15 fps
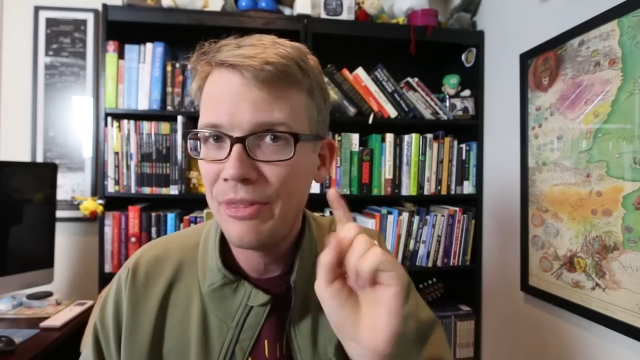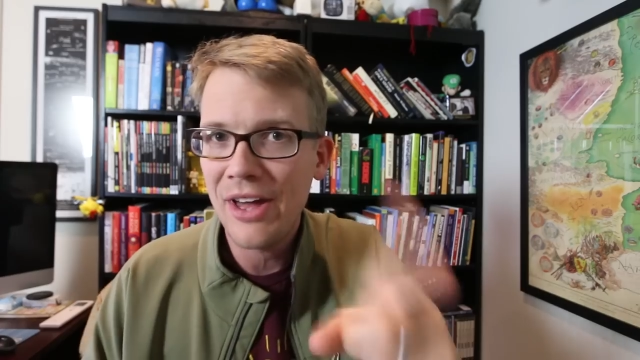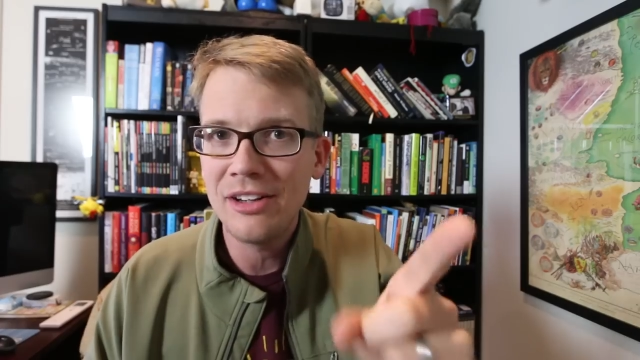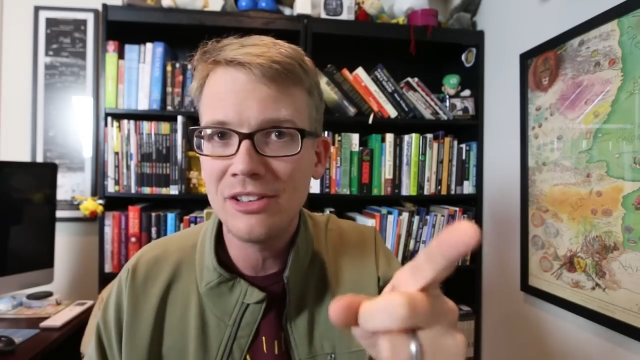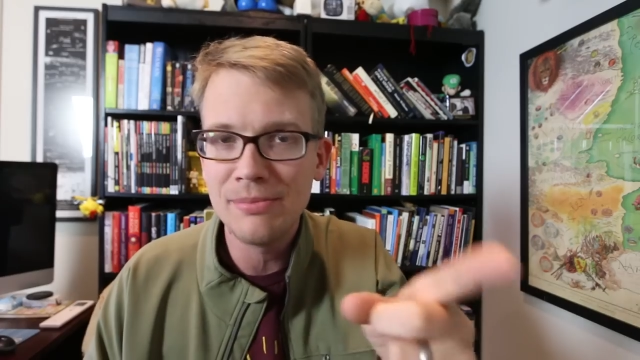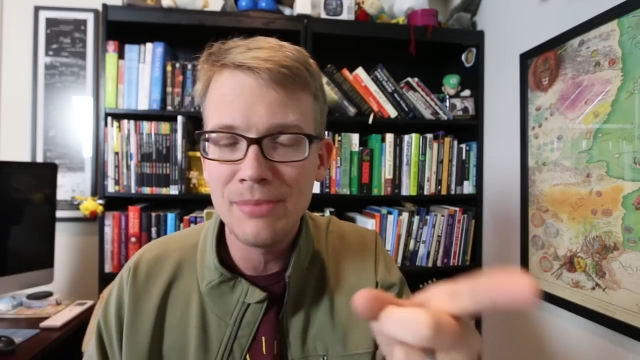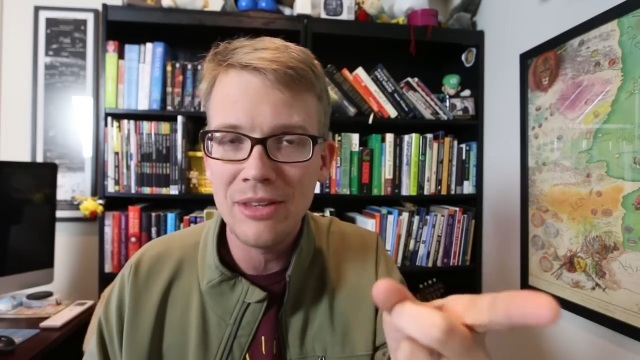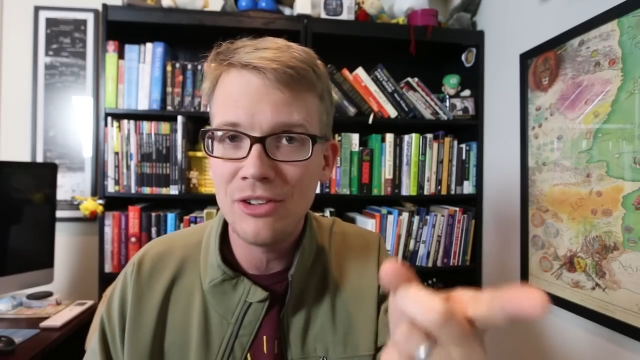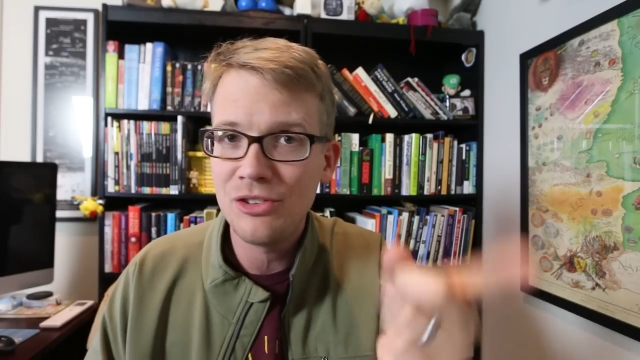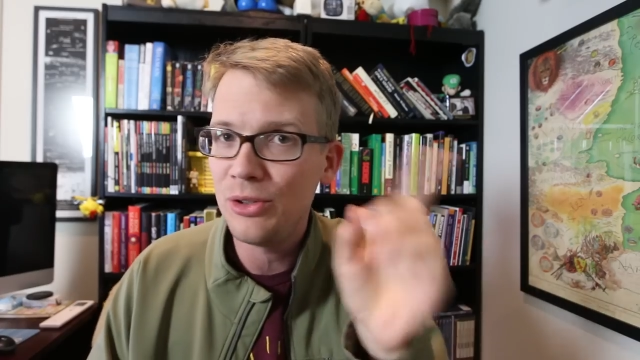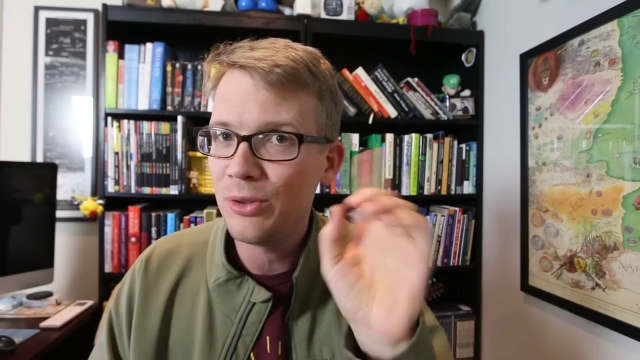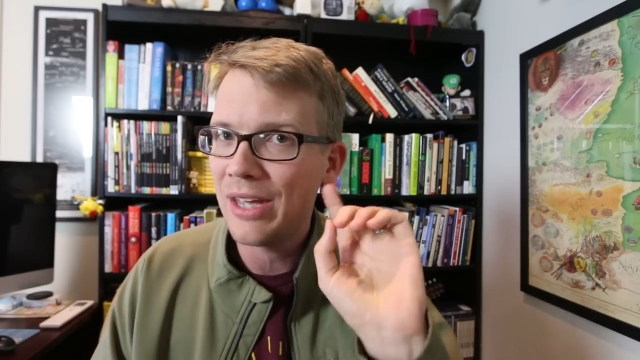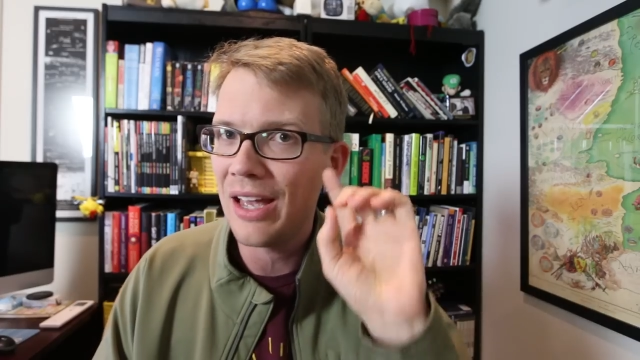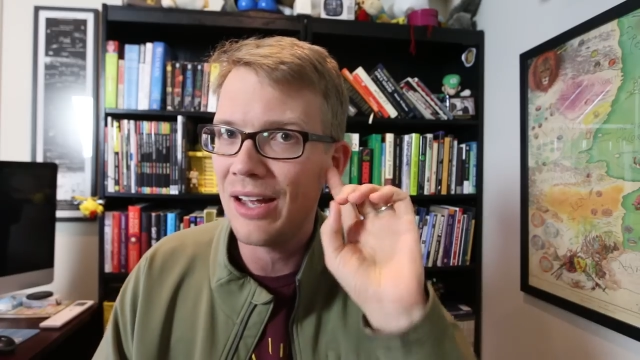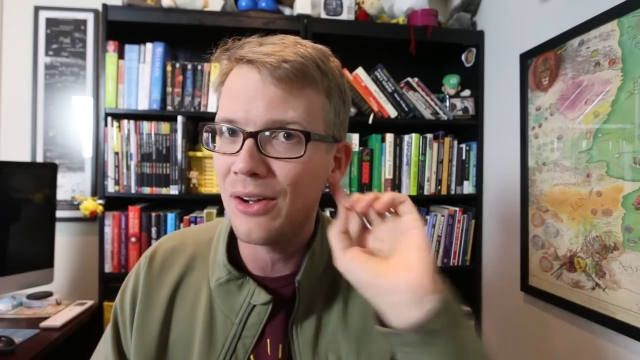But that doesn't mean that
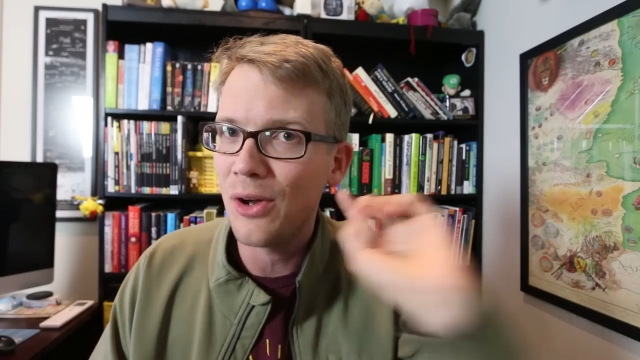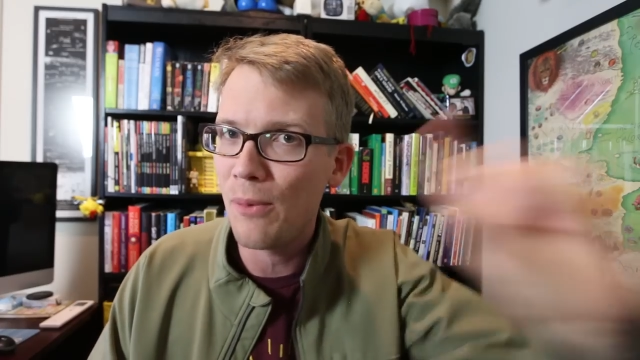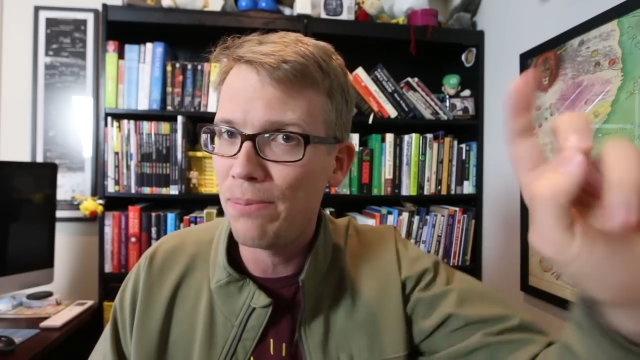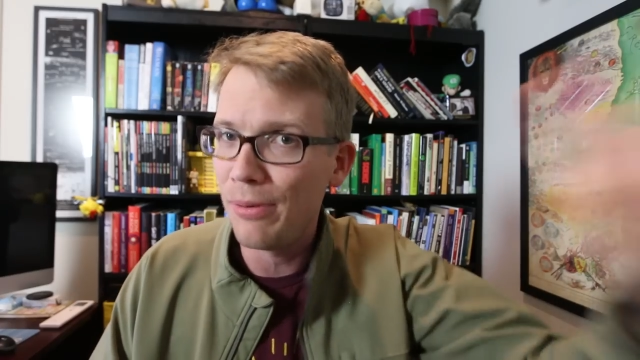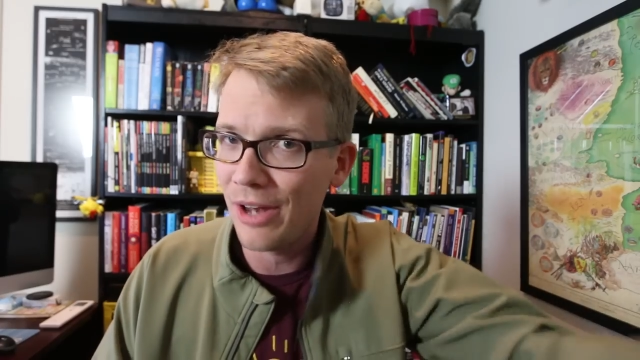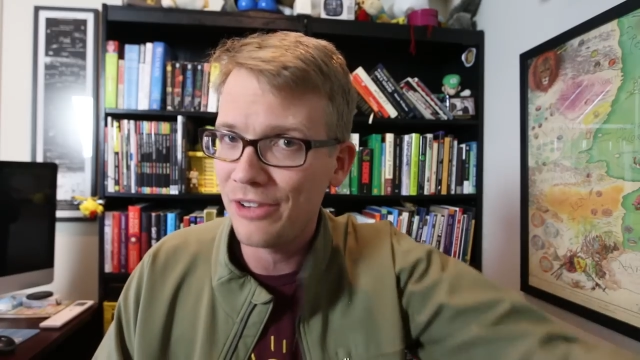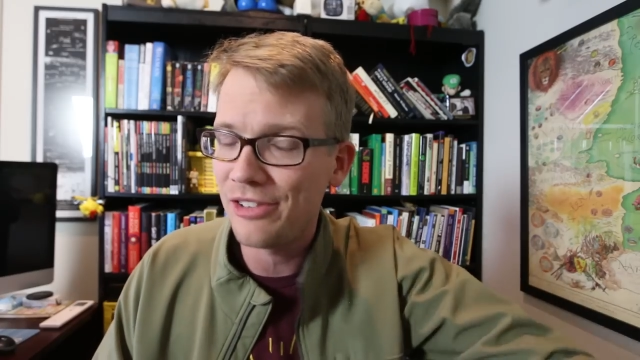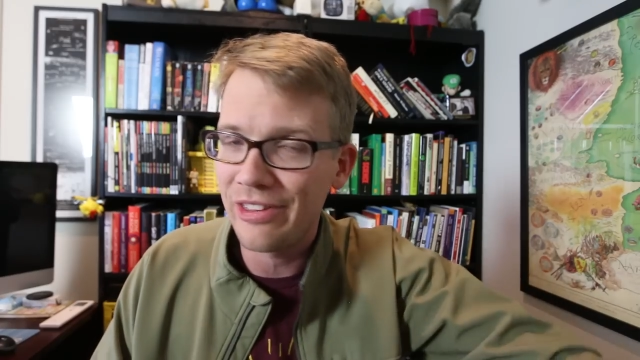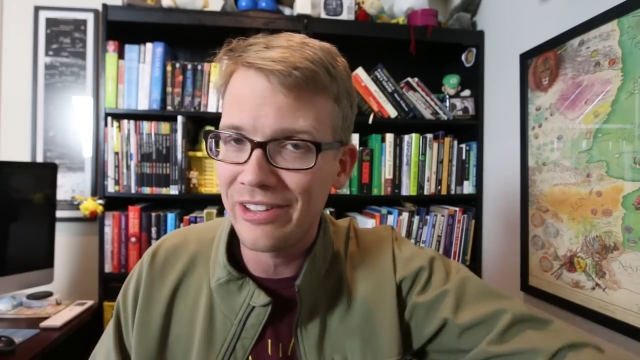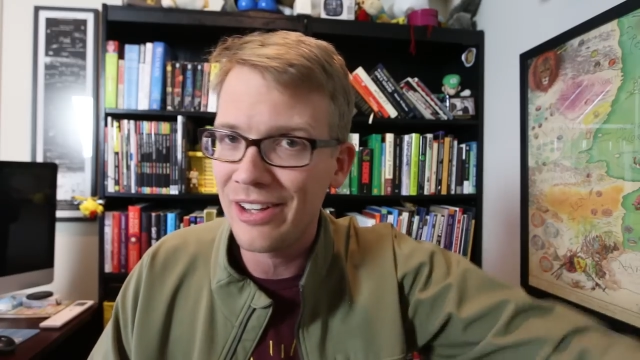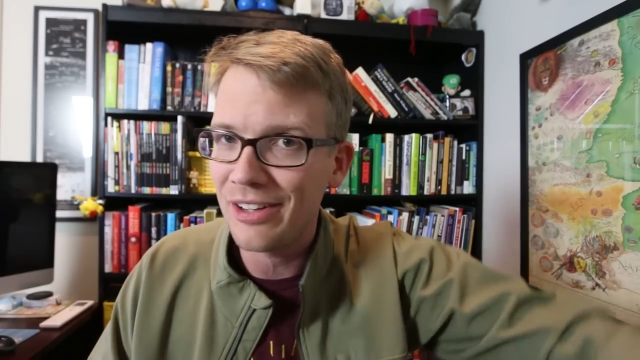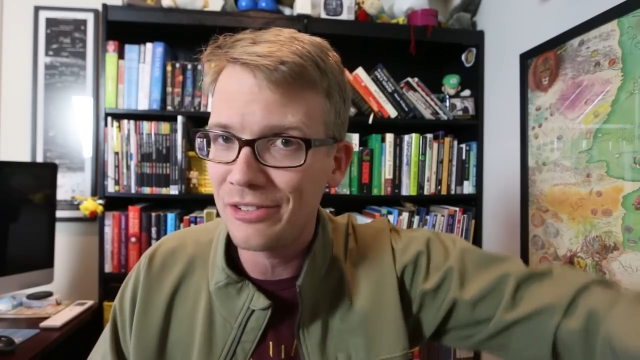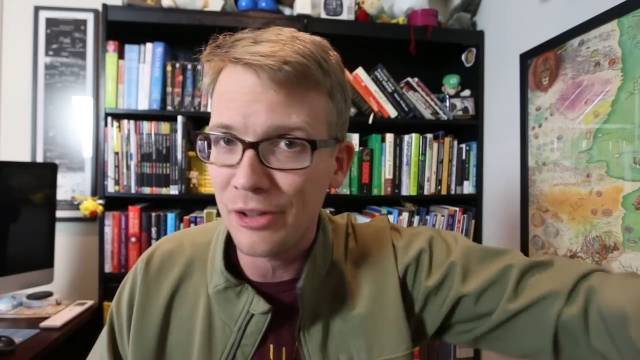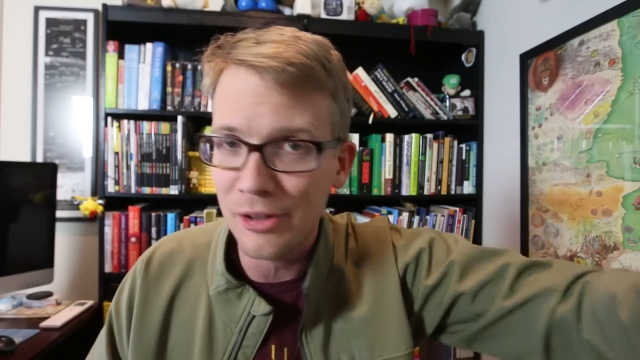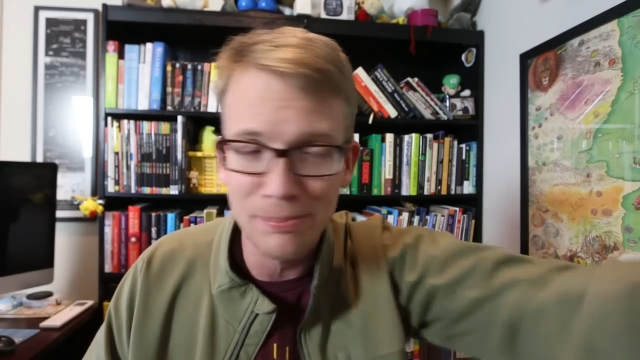you can't go pledge to the
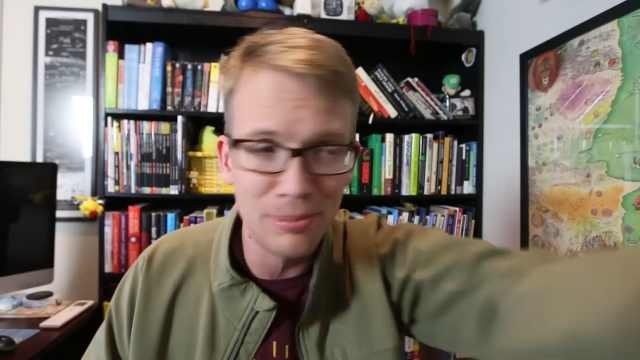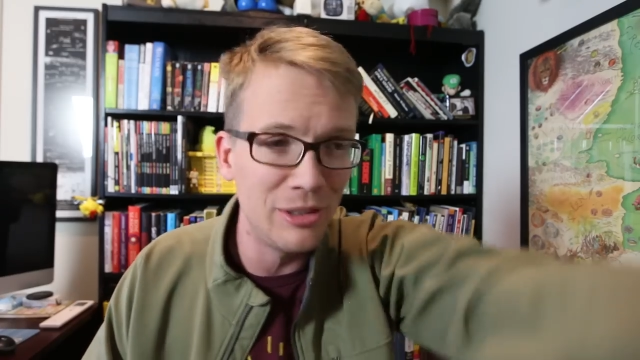Kickstarter.